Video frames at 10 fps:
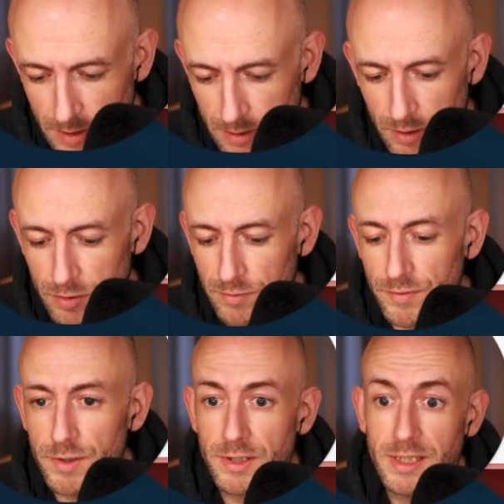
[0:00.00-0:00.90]

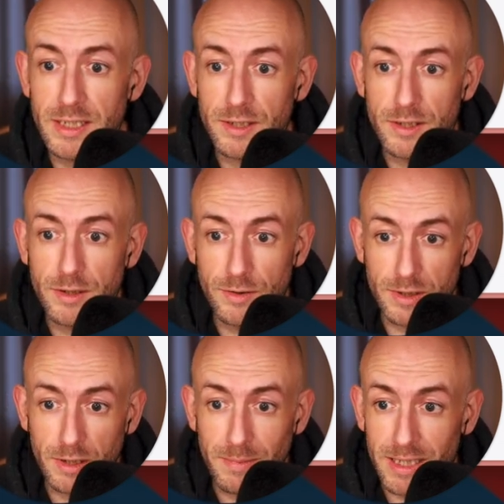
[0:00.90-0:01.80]
Convert this to a
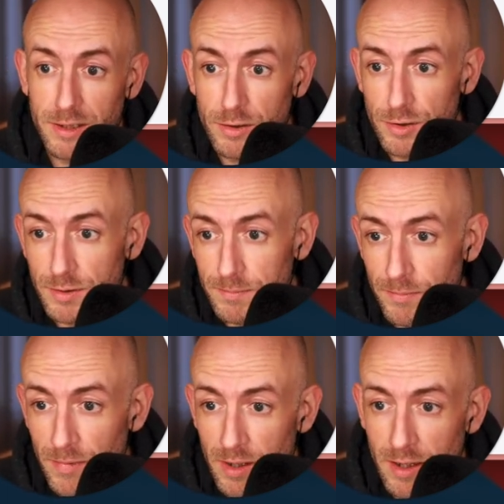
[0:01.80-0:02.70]
command node,
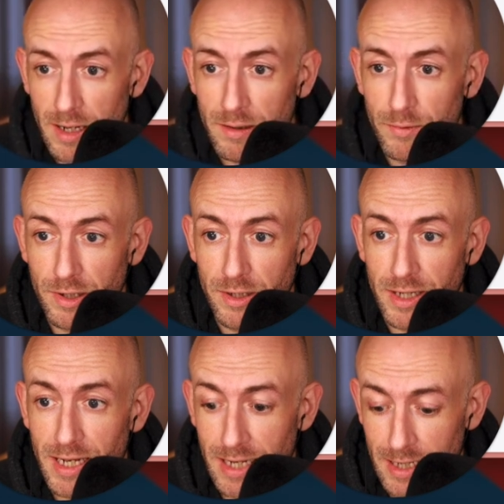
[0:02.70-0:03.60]
and we're gonna
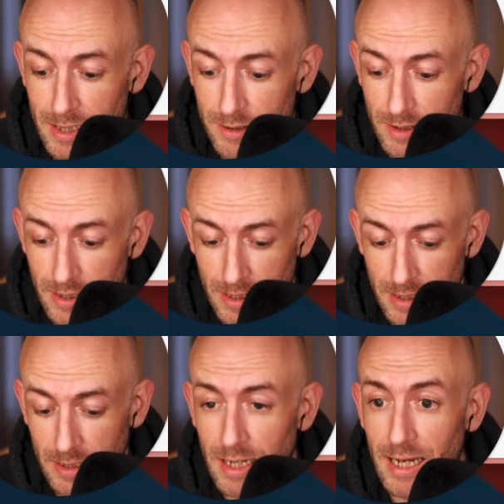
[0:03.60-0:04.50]
add
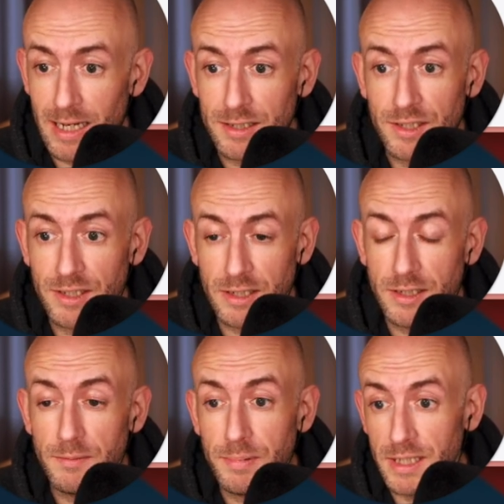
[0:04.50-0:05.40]
a
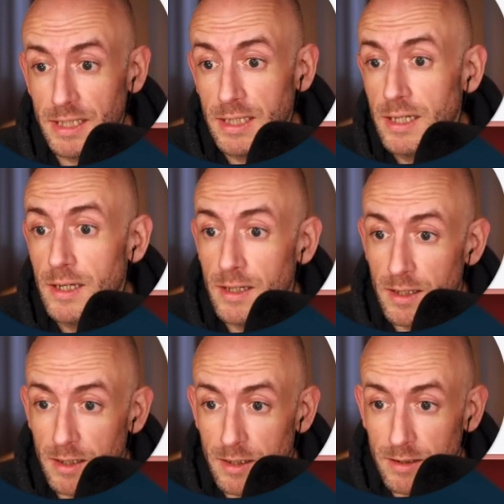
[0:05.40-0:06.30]
AskGTP
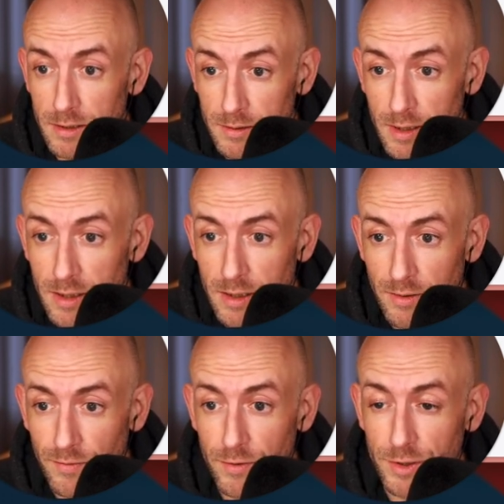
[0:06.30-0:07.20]

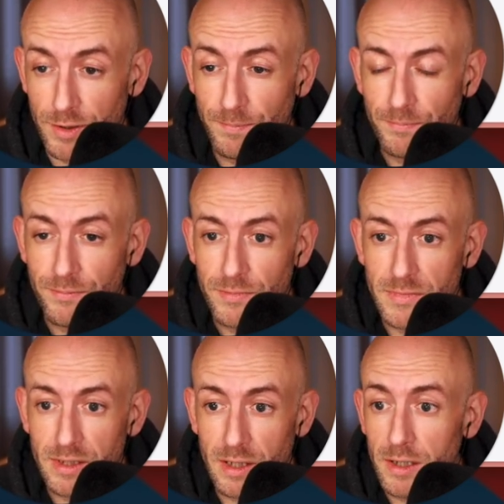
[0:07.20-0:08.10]
version
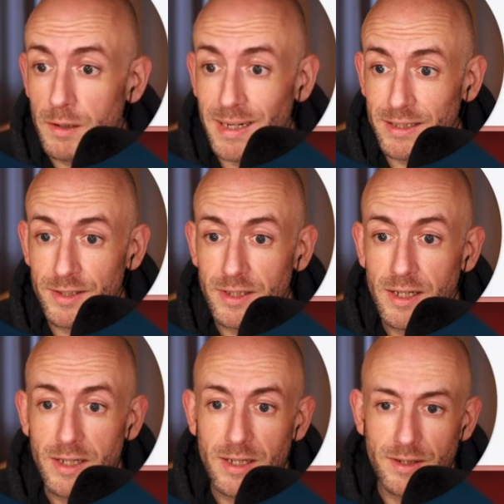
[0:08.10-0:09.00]
command.
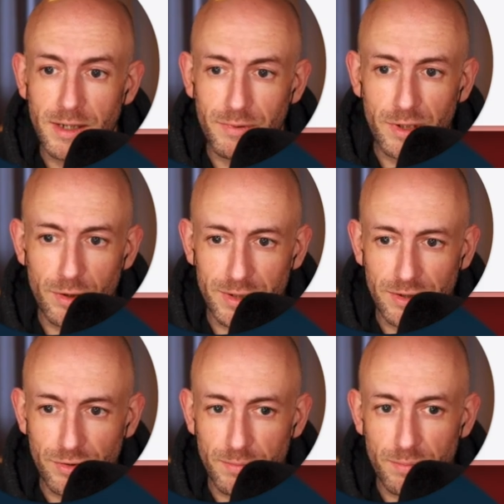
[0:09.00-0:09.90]
Then we go
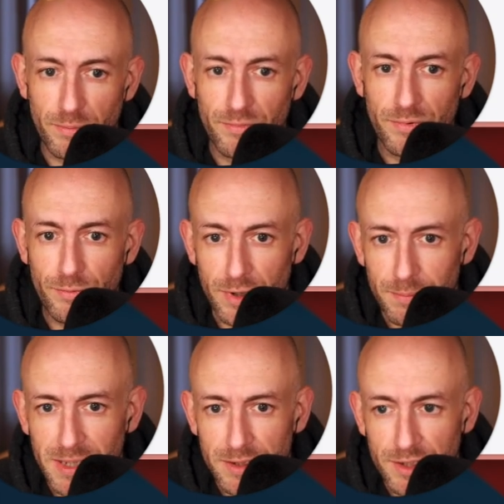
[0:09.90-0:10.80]
into the prompt
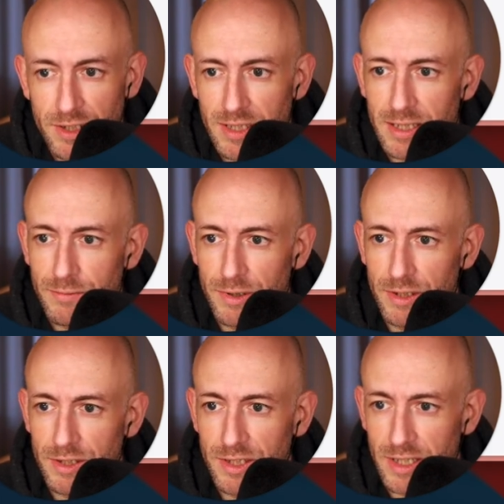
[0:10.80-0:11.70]
workbench, and we're
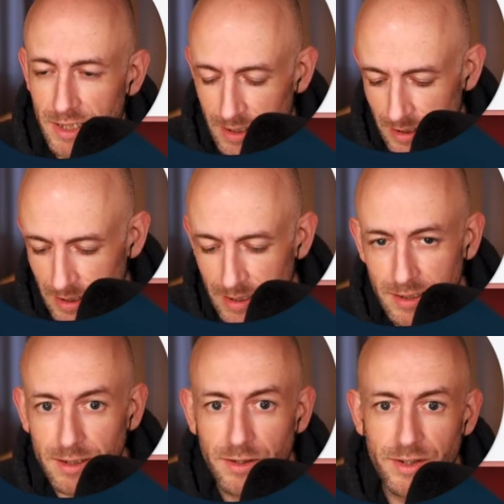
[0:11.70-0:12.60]
gonna say, hey,
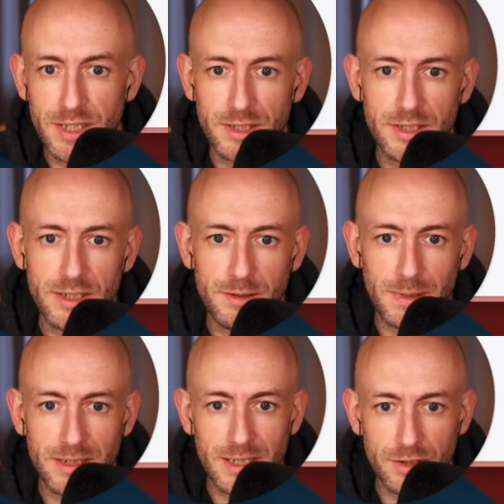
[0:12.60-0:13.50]
this is my
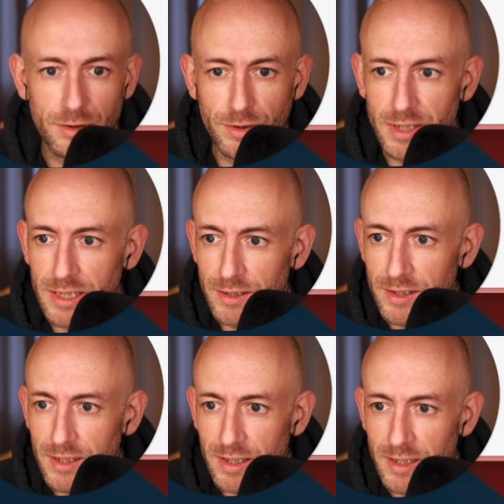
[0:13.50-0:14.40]
test content,
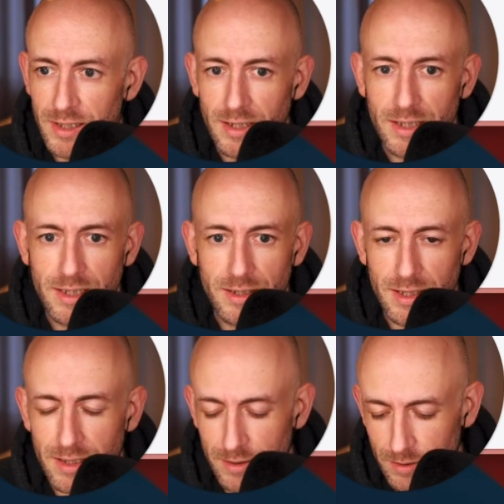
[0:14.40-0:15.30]
and then